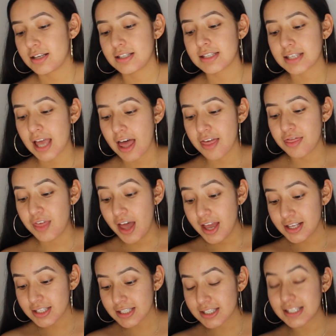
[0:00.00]
And
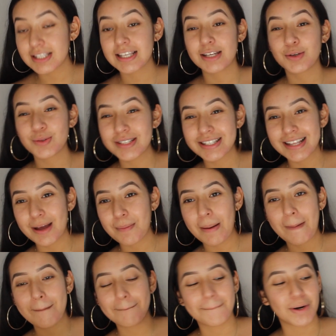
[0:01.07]
then since I noticed that
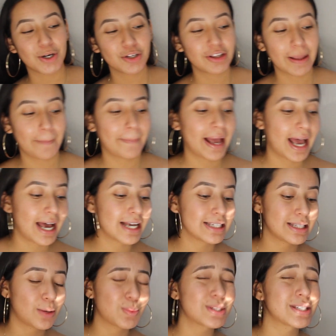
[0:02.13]
my birthday
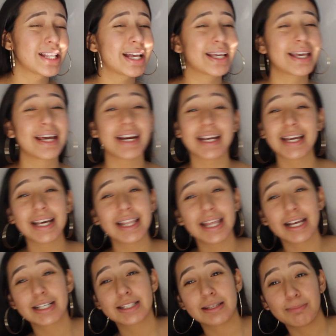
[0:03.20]
passed, I was like, can I get
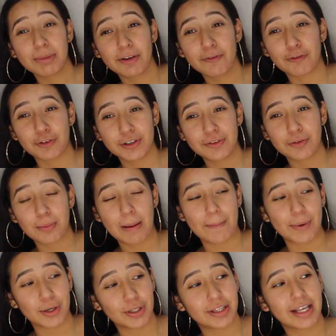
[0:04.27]
like something free for my
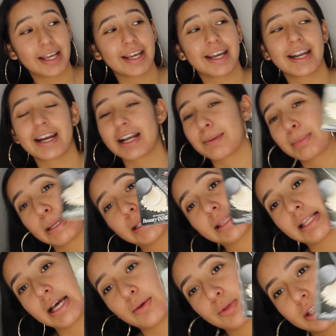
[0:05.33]
birthday? And I
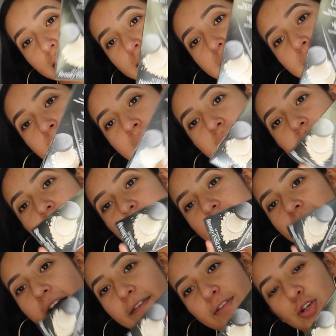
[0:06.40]
picked out this
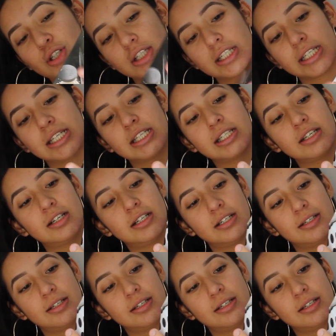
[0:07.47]
Kat Von D